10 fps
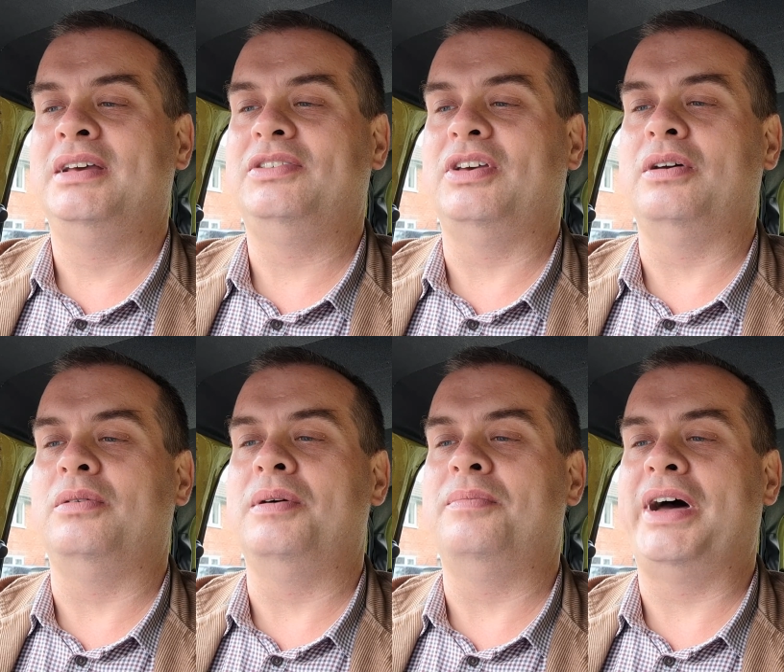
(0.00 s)

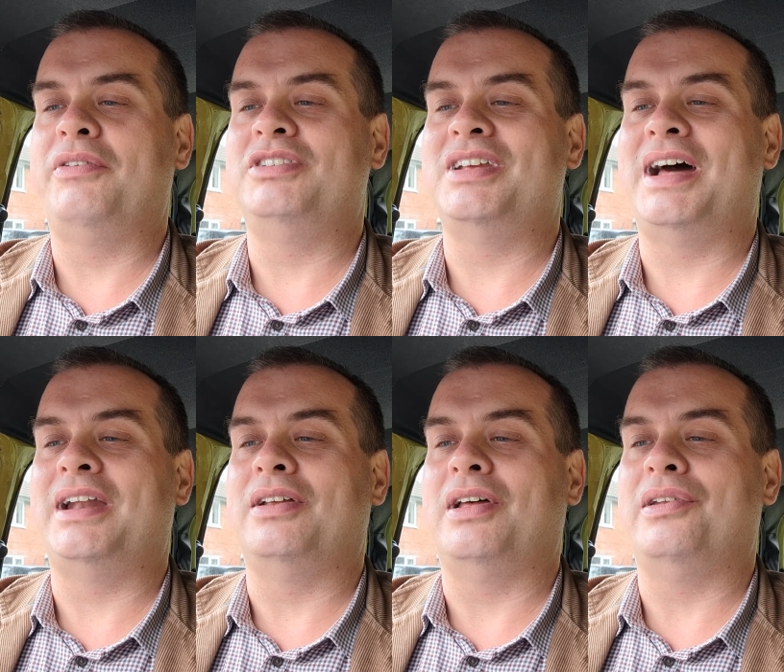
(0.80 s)
So that originally
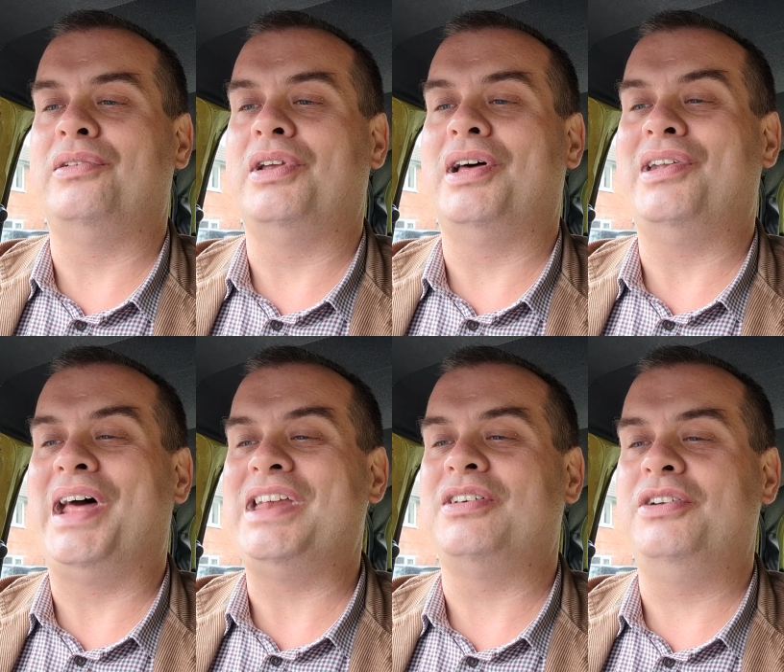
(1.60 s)
had an
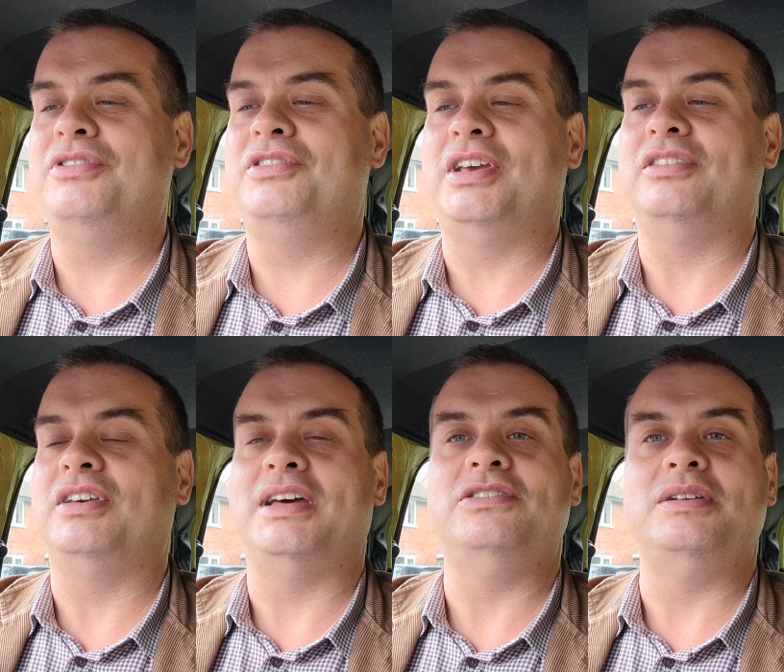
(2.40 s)

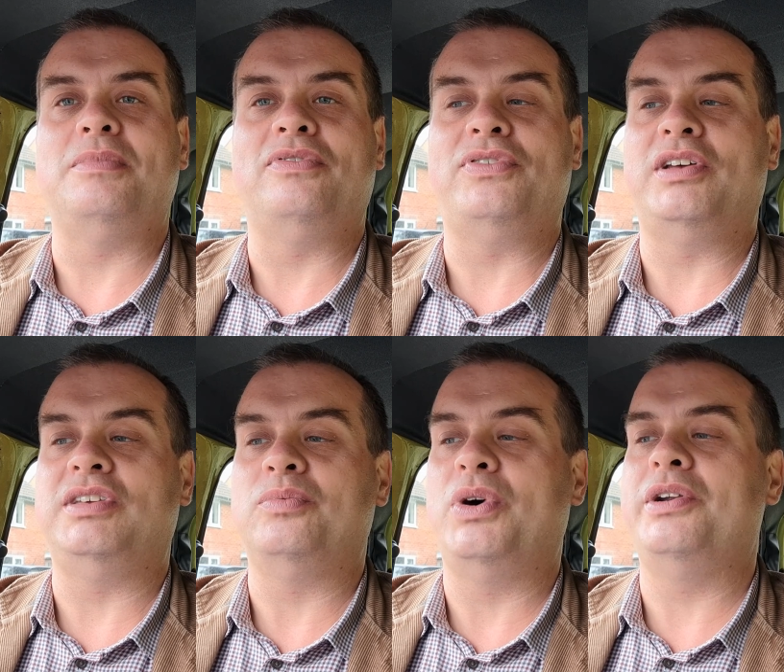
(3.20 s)
800cc engine with
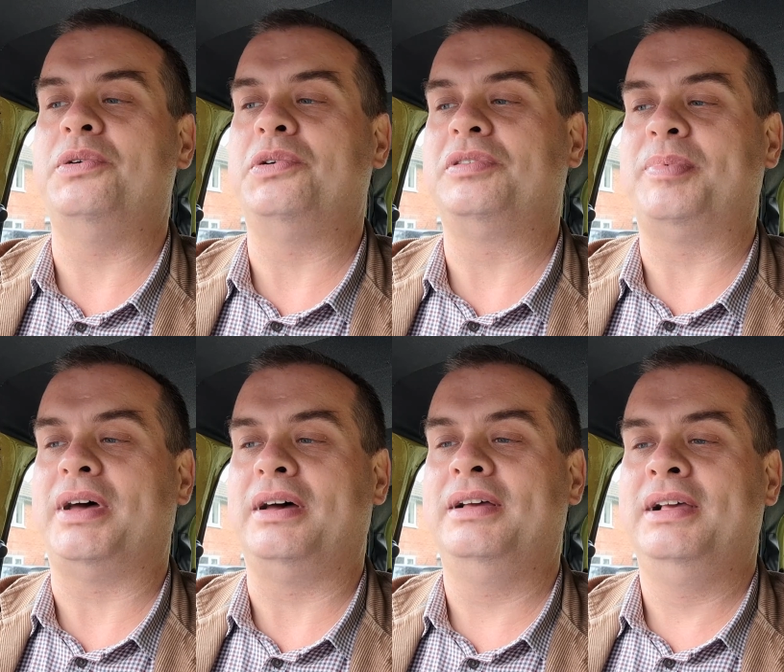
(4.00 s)
31
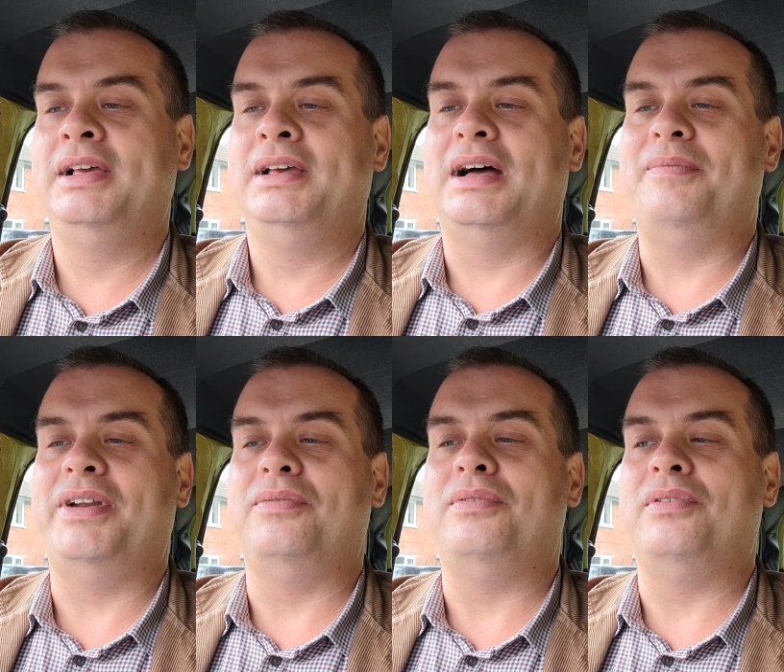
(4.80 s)
horsepower, and
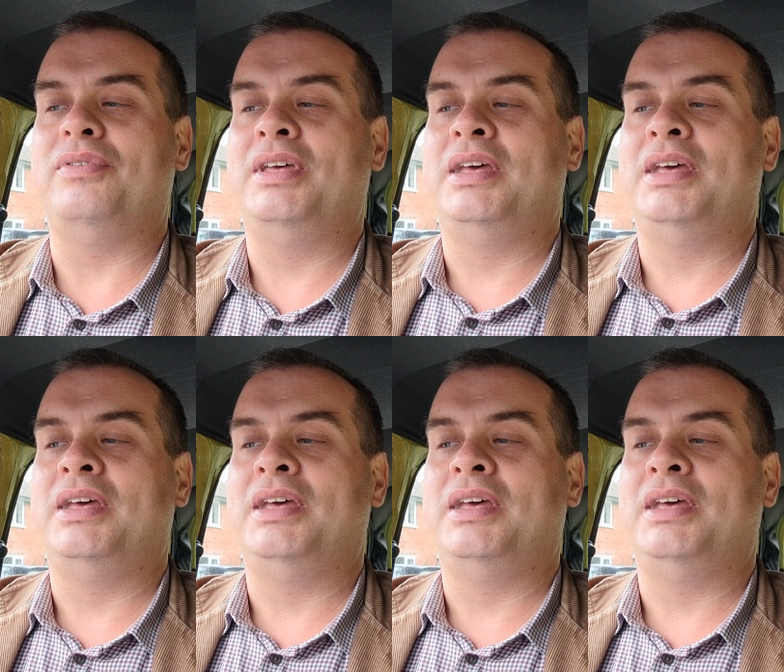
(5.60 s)
then in